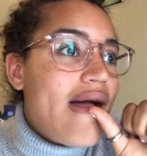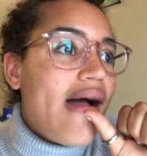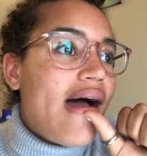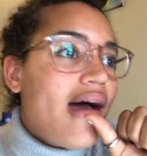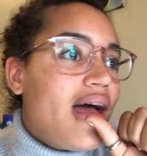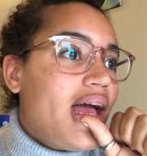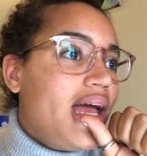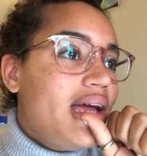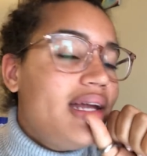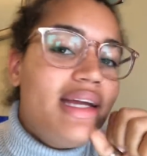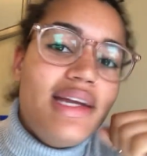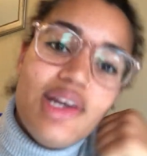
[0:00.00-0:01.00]

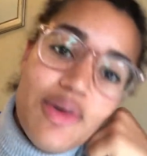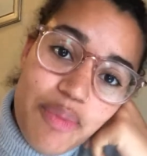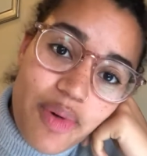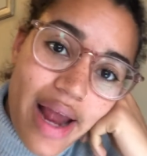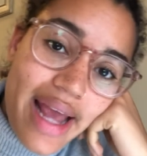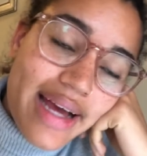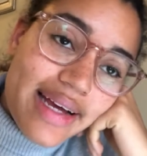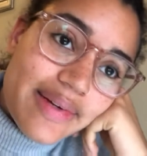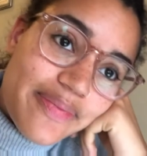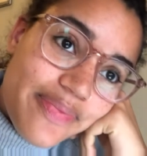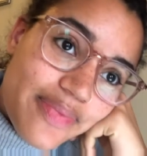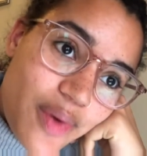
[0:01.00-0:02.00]
I needed a break
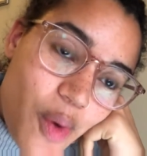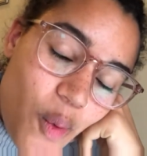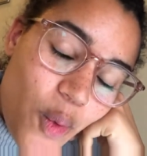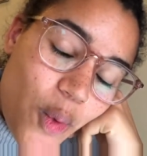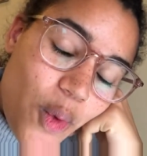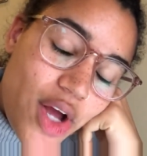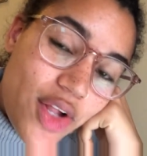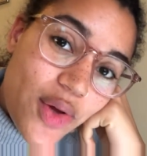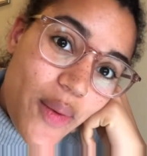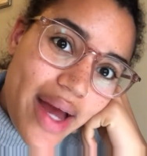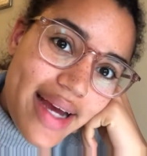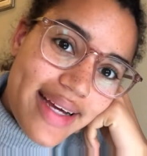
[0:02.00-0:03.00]
real
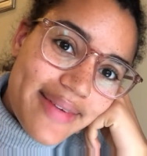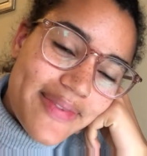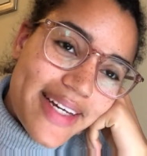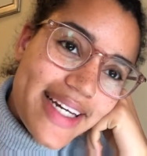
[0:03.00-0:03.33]
quick.